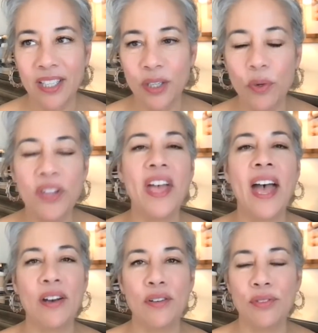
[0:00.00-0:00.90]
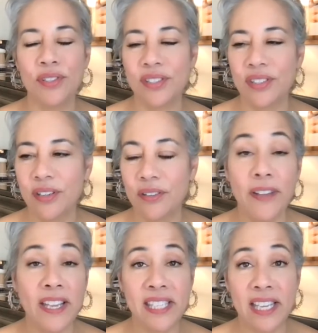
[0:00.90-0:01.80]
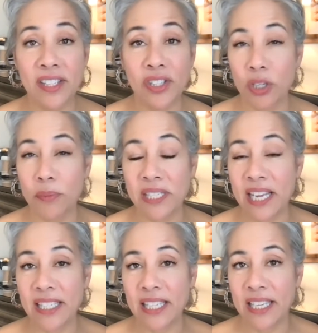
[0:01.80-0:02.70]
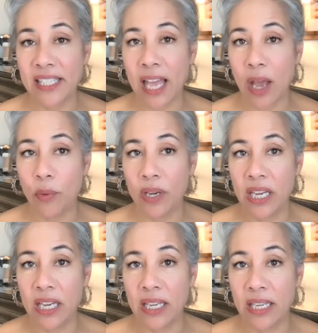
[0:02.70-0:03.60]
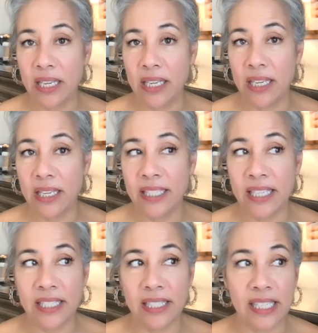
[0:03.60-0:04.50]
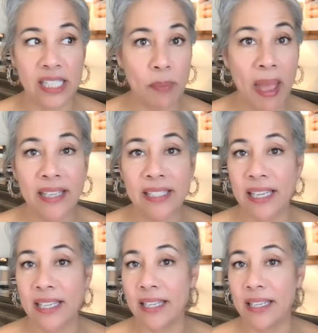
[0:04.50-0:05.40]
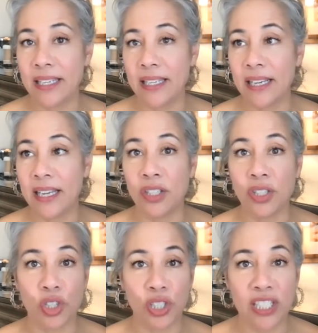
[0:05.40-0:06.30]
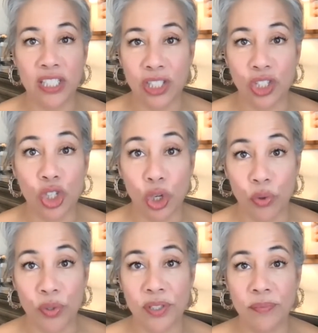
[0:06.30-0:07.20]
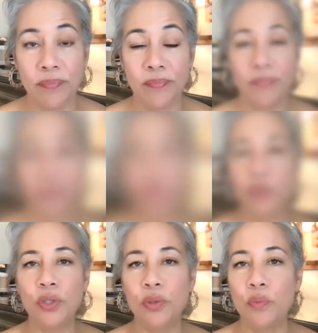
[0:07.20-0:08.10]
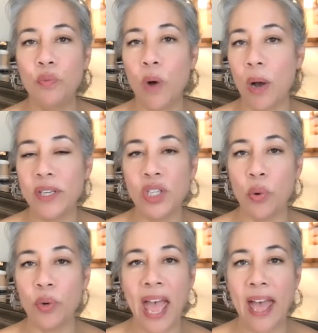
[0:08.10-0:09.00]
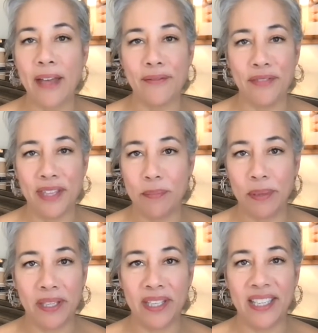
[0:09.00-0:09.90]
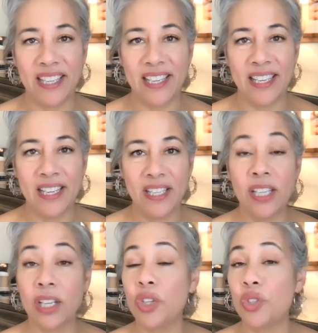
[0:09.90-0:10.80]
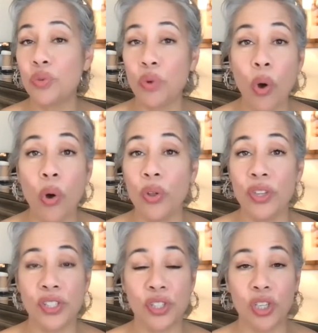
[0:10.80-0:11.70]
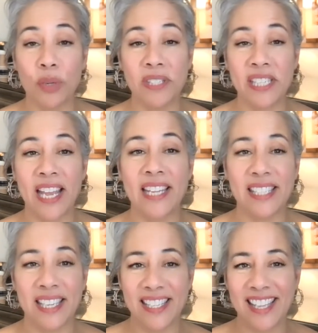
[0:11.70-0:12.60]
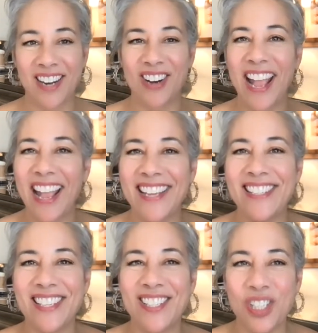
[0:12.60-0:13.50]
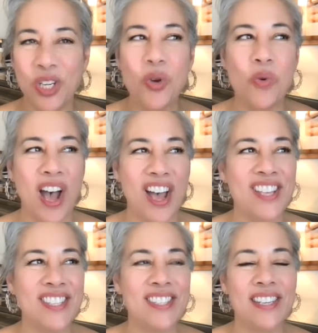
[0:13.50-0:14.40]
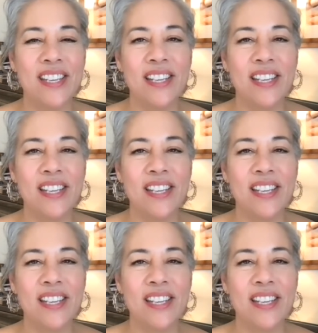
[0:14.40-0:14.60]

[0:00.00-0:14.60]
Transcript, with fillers: without facing circumstances that we didn't expect and certainly didn't choose. We while we don't have the ability to control the circumstances that are handed to us,